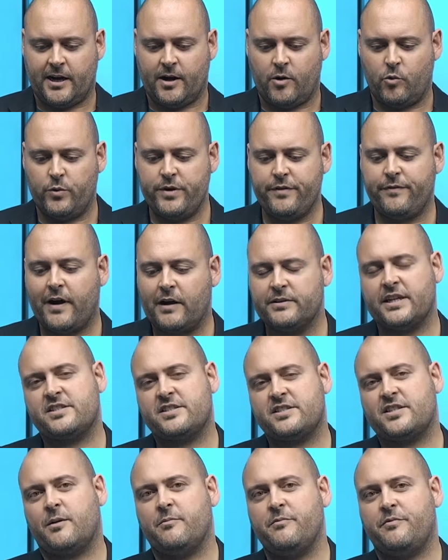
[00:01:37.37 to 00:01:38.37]
We found
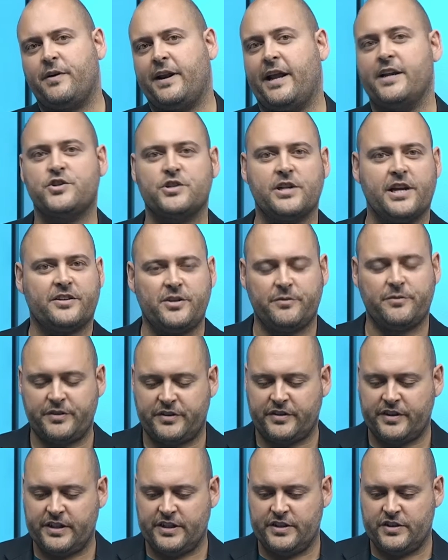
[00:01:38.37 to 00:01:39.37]
that some financial
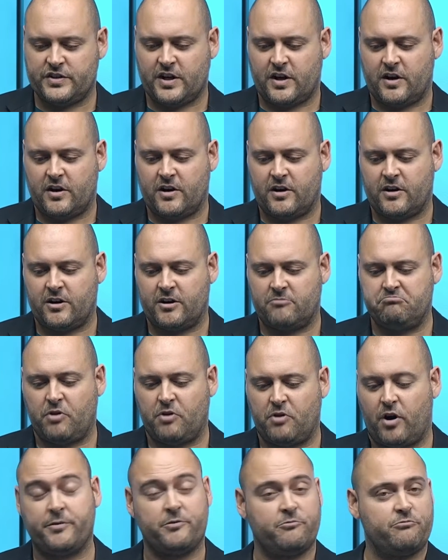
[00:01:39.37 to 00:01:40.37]
activities are
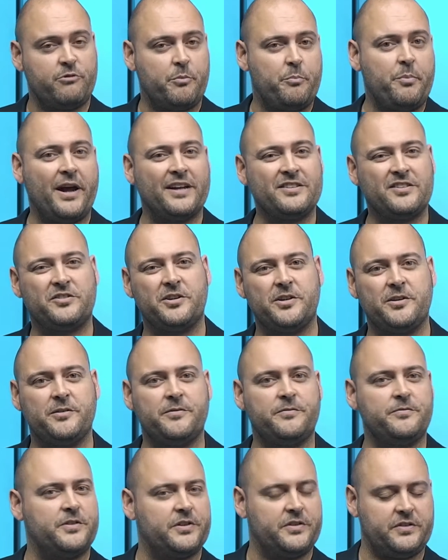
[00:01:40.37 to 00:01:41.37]
often
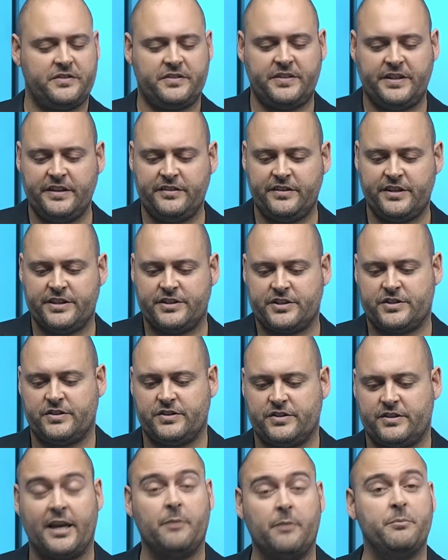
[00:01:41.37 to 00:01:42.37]
repetitive, they're
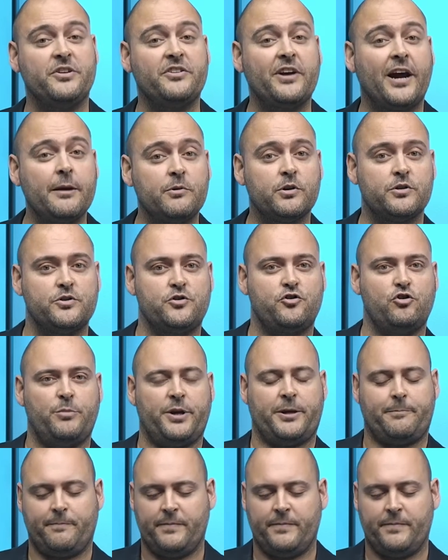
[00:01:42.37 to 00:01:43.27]
tedious, they can be time-consuming.